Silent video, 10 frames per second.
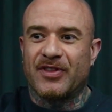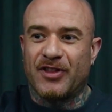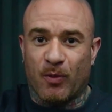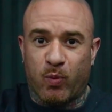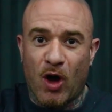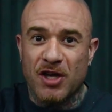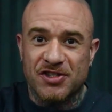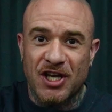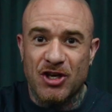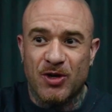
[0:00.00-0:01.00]
the worst
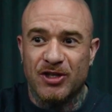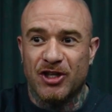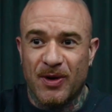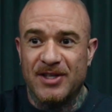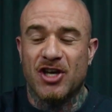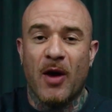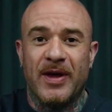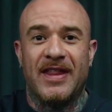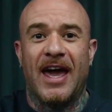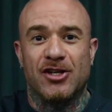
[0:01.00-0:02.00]
thing you can do is go
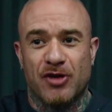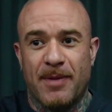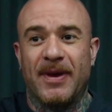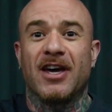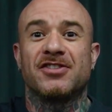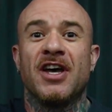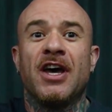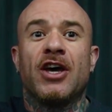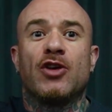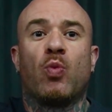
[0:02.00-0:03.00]
in there and train, because
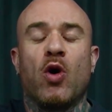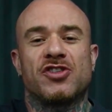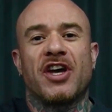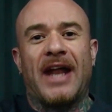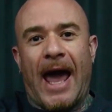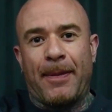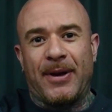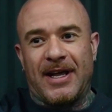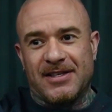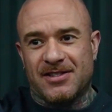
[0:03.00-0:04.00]
what's going to
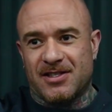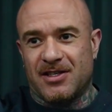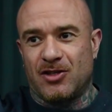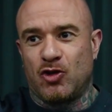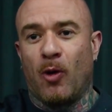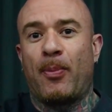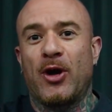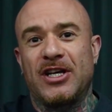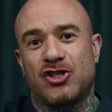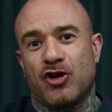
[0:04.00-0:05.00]
happen is your
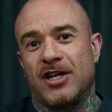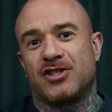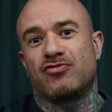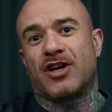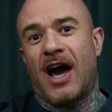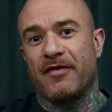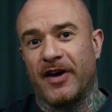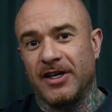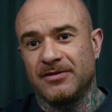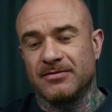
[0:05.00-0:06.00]
body's trying to
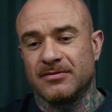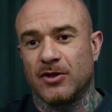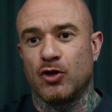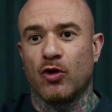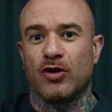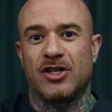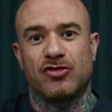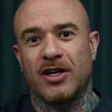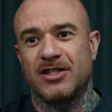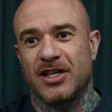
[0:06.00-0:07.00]
recover. It's
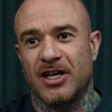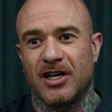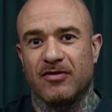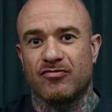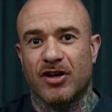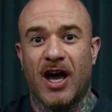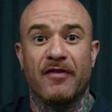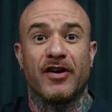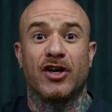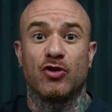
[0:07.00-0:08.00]
trying to
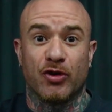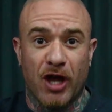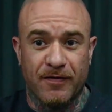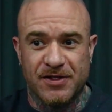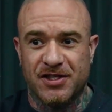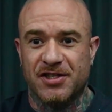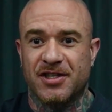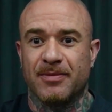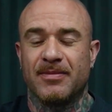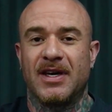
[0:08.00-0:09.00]
recover your nervous
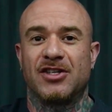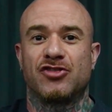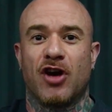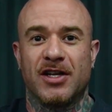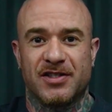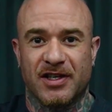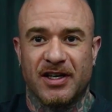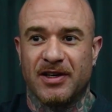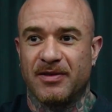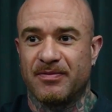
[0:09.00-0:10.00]
system. It's trying
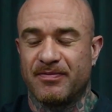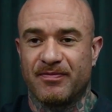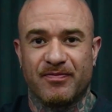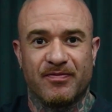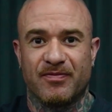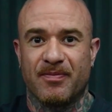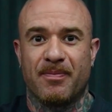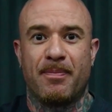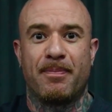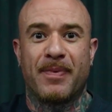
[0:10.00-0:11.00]
to
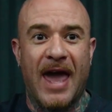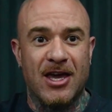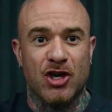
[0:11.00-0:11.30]
get